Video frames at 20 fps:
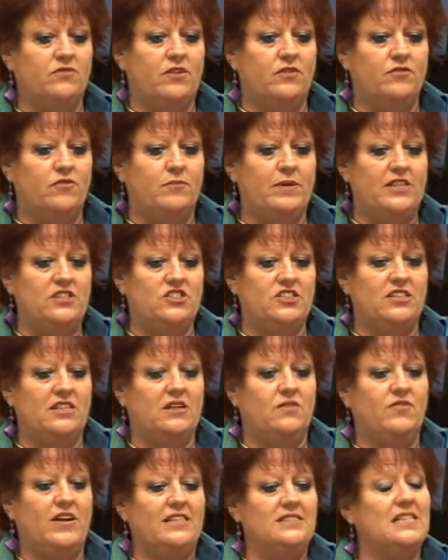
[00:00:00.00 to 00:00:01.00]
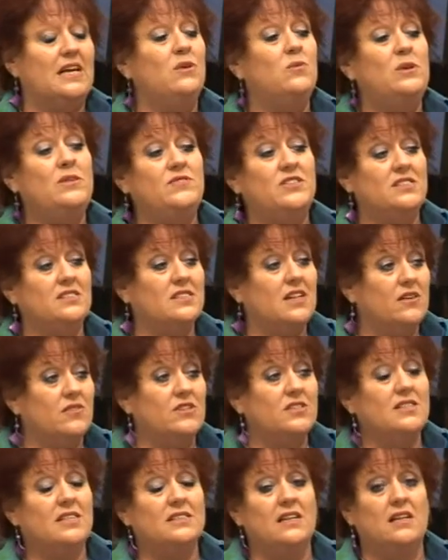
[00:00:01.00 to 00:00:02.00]
of information in advance, and we've
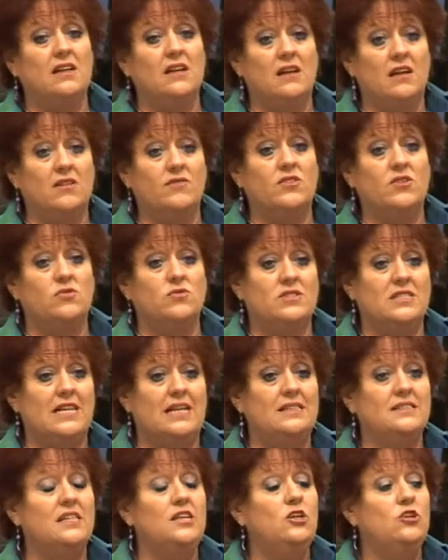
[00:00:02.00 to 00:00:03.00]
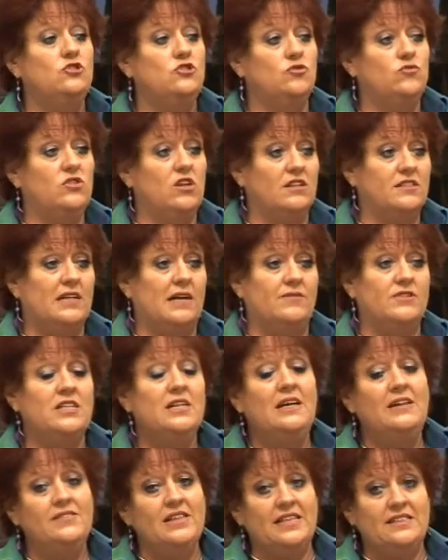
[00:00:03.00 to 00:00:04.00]
discovered that a lot of the hotels do not have it.
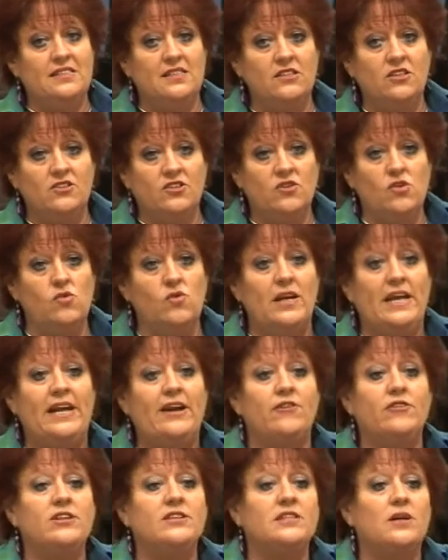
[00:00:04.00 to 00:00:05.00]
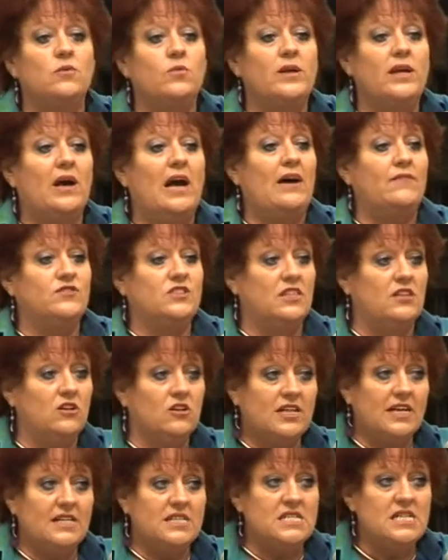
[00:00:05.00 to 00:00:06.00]
That's another whole area that we have to
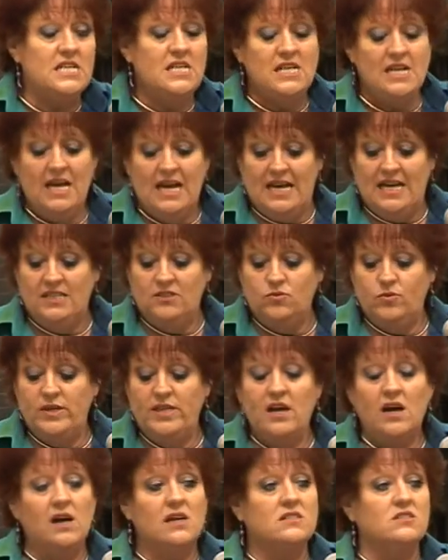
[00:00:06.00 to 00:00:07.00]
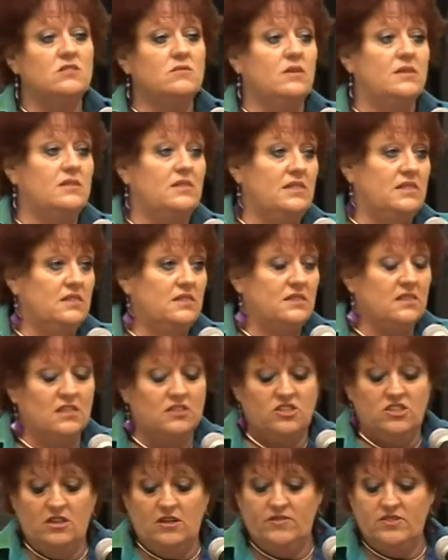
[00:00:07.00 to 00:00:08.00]
look at, and we are in
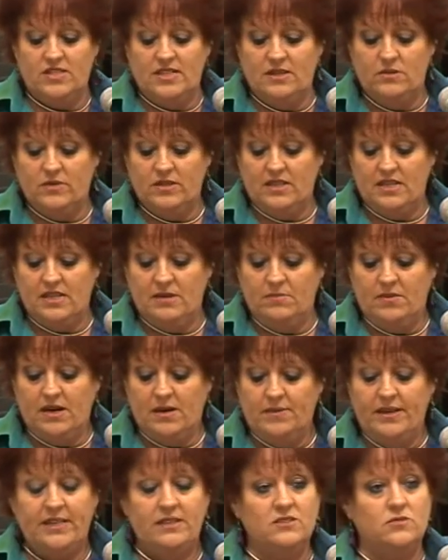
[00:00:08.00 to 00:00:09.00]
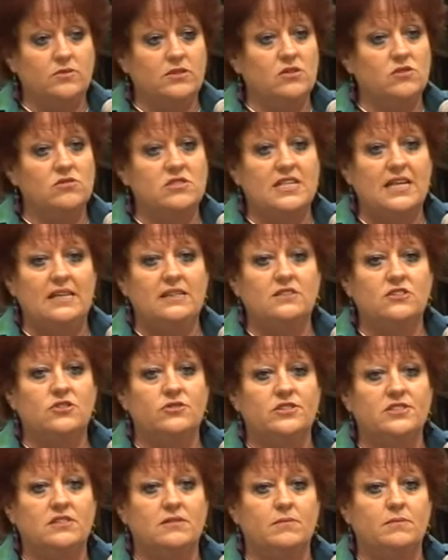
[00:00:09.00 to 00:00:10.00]
discussion, obviously, in Barbados with the Hotel and
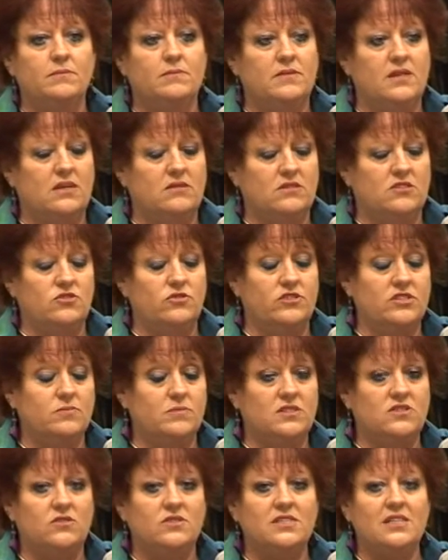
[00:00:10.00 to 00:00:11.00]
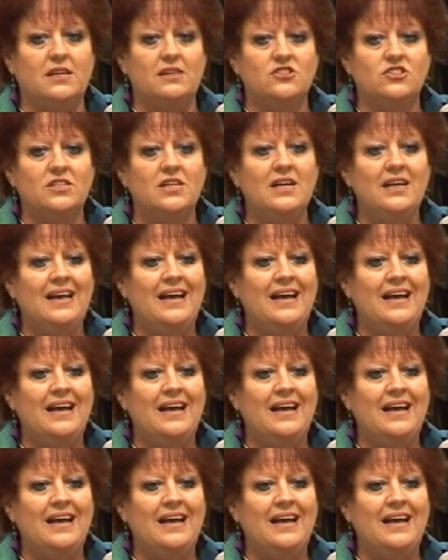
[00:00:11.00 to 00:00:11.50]
Tourism Association